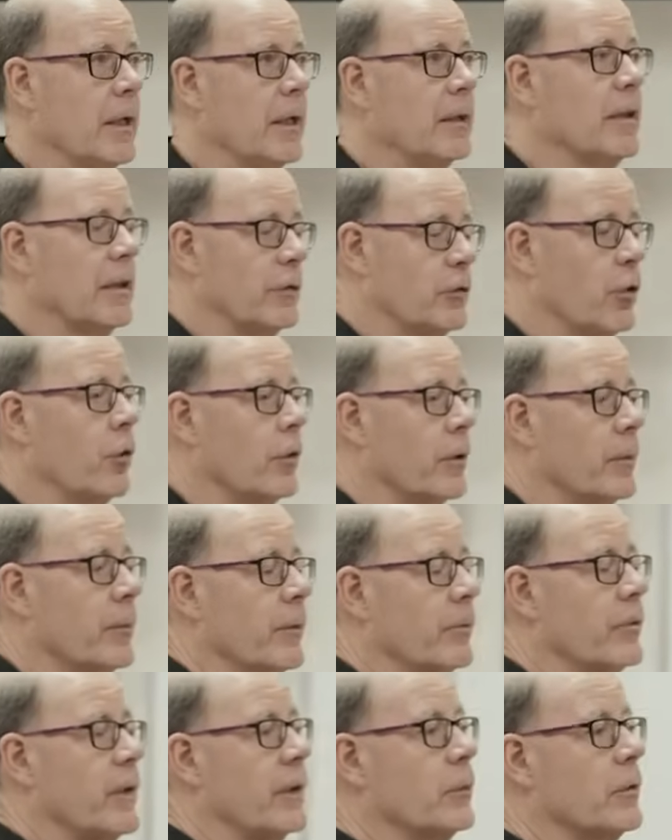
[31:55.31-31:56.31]
They told him
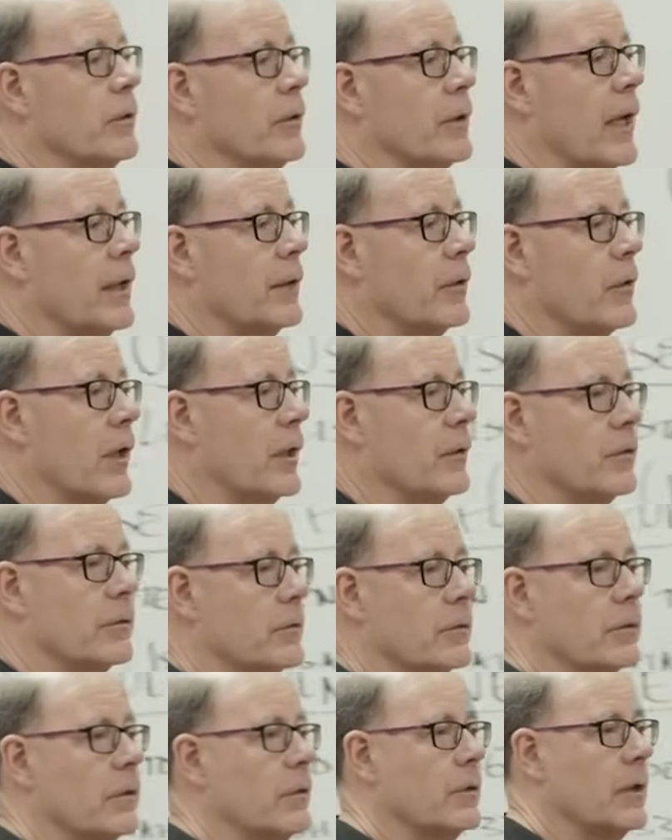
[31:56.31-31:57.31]
if they would deny Christ,